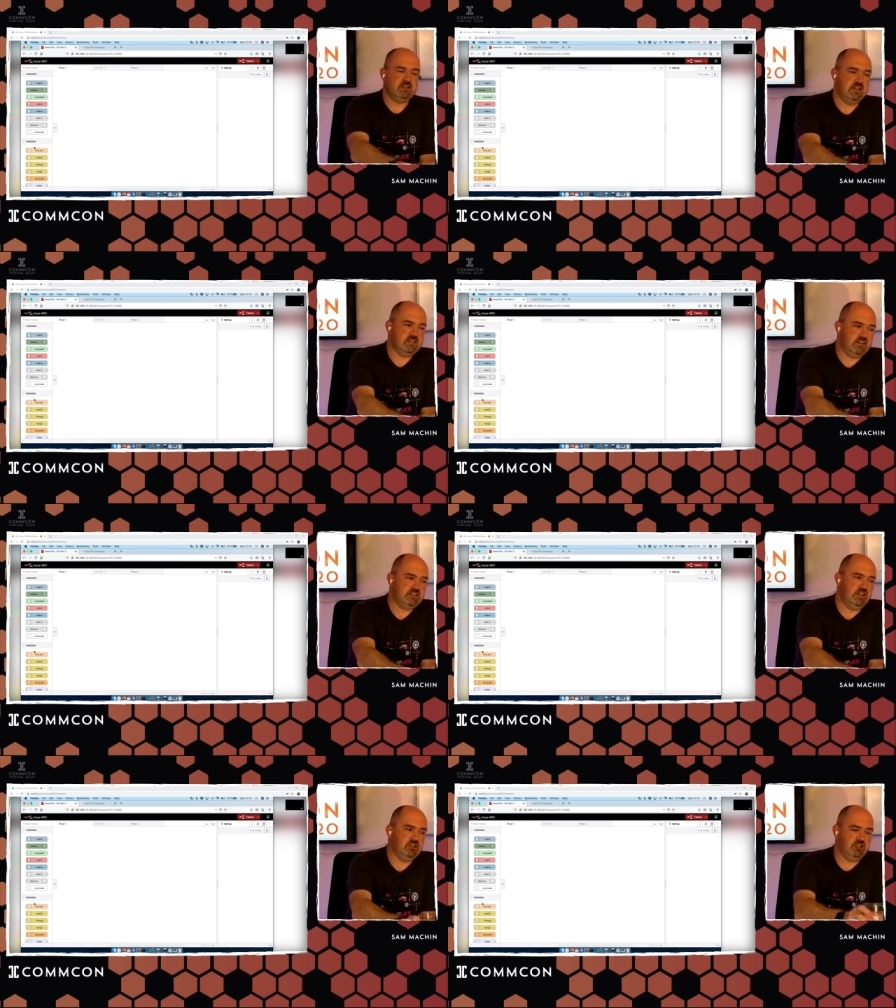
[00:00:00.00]
set
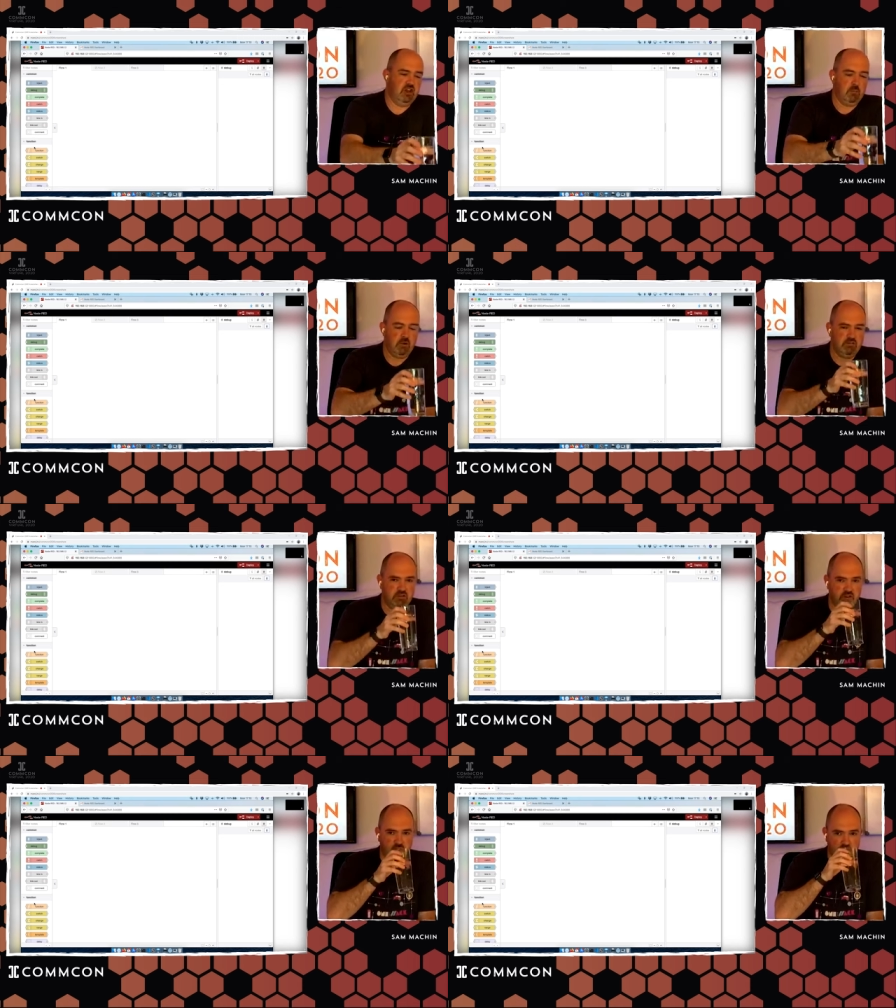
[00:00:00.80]
an extension
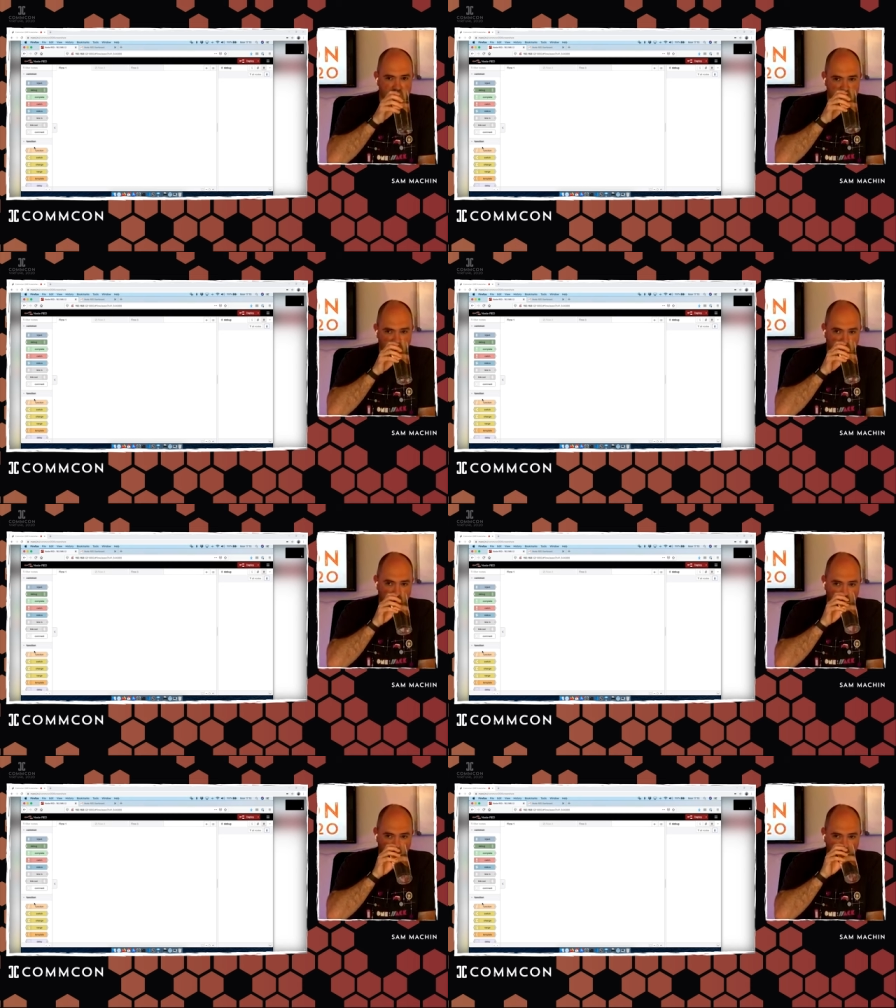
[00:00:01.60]
number and things like
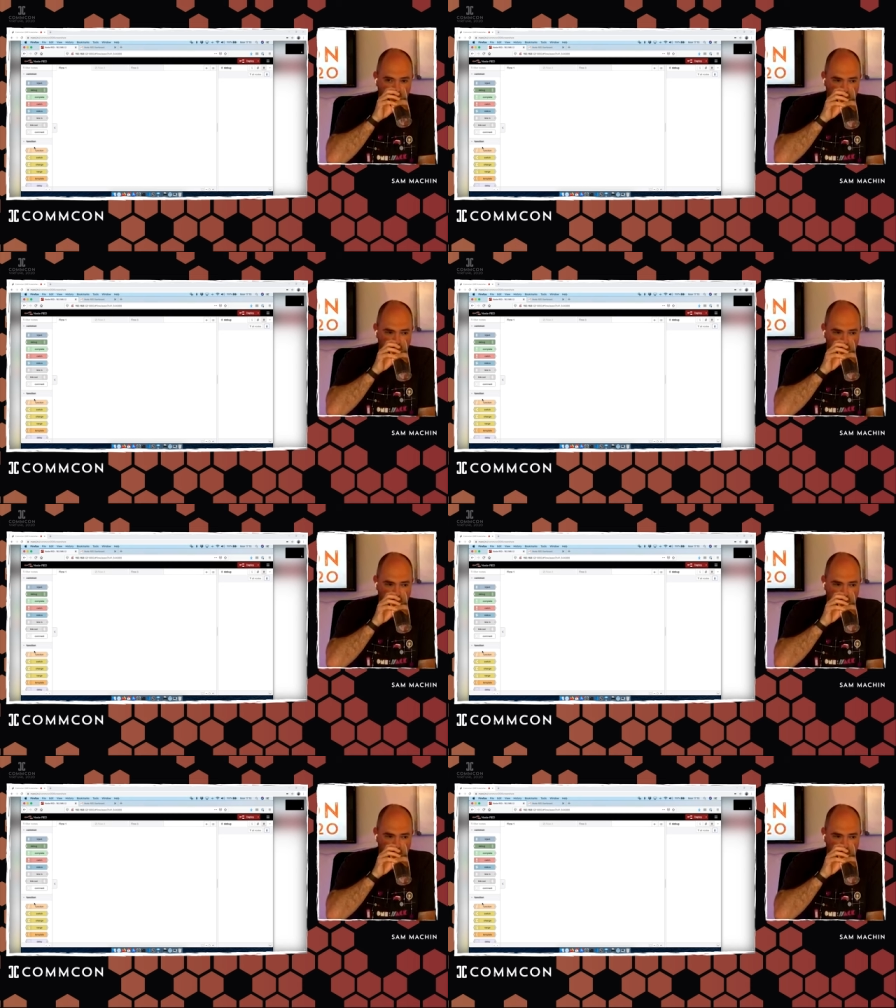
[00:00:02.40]
that.